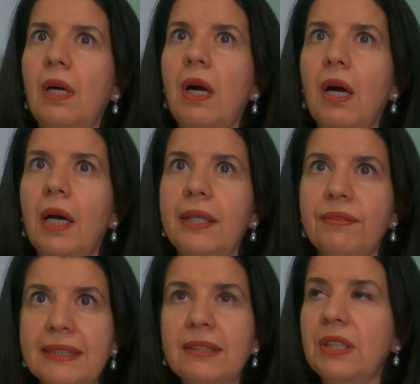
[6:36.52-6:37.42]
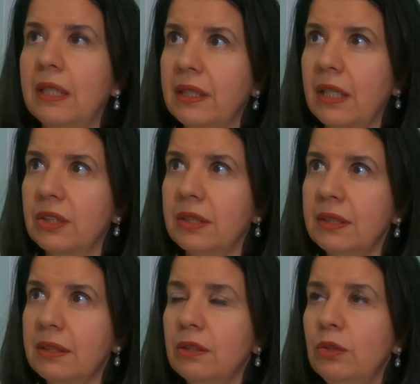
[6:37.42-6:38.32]
high-risk
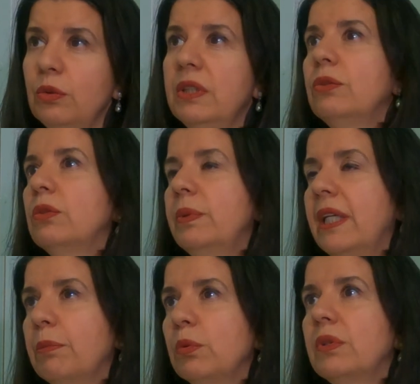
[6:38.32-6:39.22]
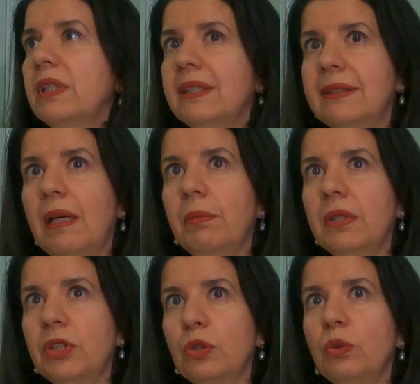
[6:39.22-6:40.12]
transactions, you need to be able to
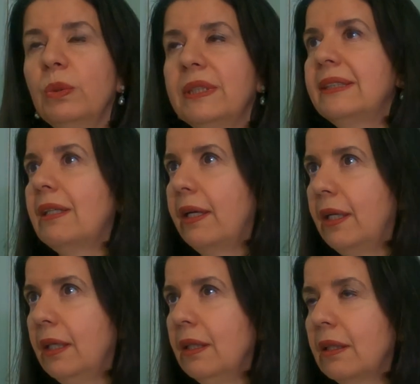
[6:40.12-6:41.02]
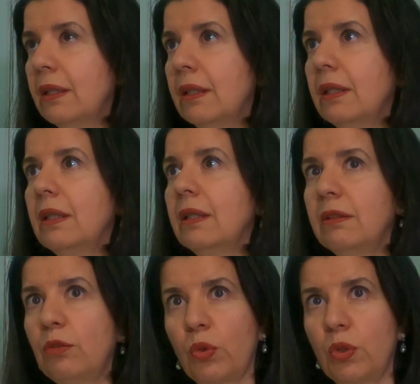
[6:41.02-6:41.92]
establish who's signing
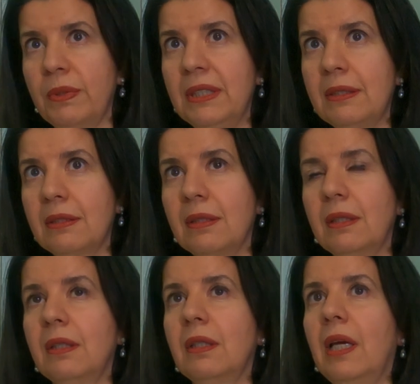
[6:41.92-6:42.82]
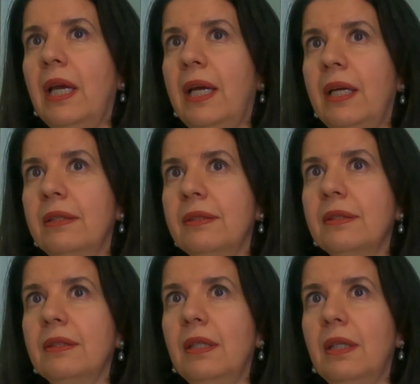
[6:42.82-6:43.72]
the document
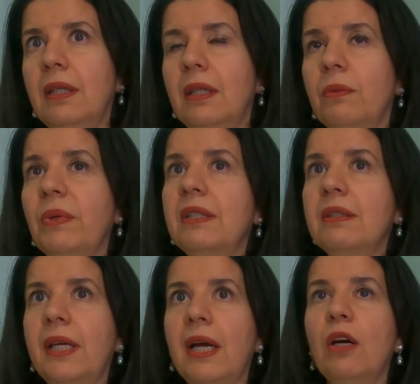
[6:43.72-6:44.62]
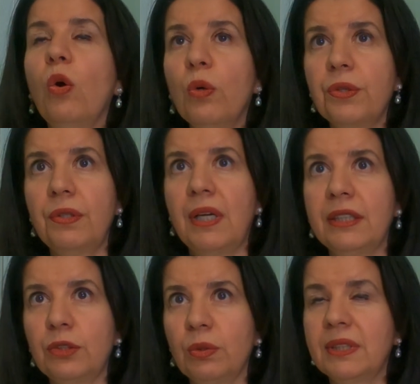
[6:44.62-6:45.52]
and whether they are
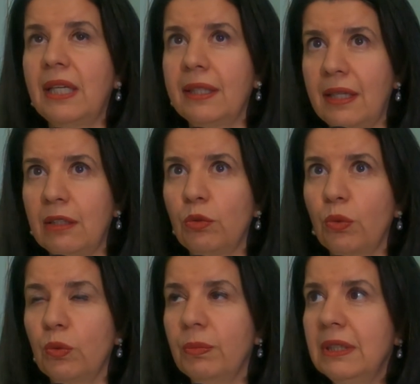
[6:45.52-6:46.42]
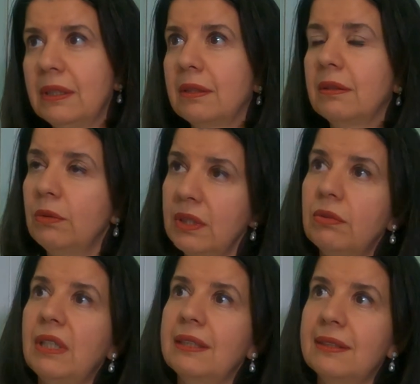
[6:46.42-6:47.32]
authorized to sign that document. You need
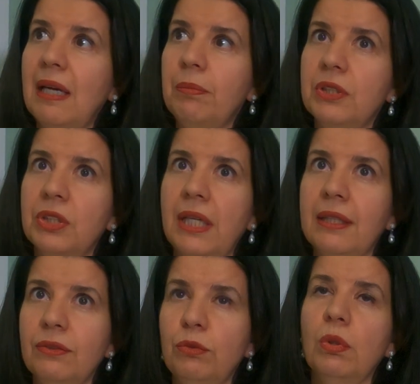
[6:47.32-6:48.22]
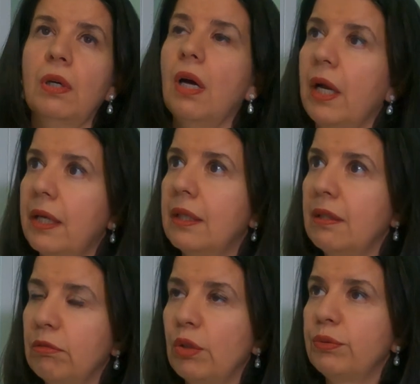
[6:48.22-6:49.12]
to establish that to a higher
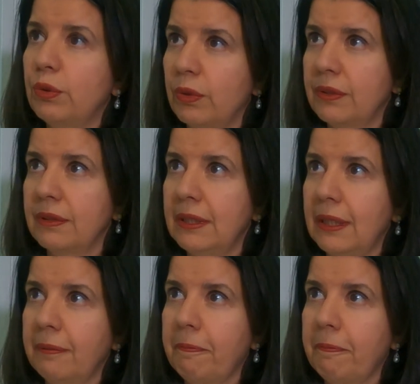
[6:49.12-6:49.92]
level of certainty.